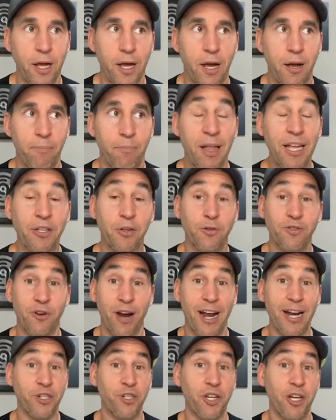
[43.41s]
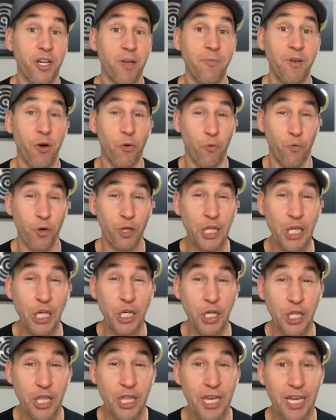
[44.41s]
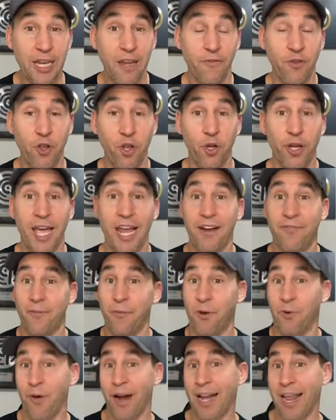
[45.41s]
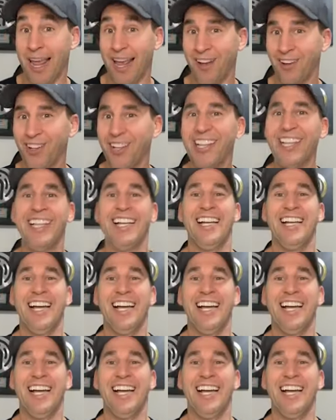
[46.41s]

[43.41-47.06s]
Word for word: Uh, plateaus are actually can be a really good thing if you look at it from the right angle.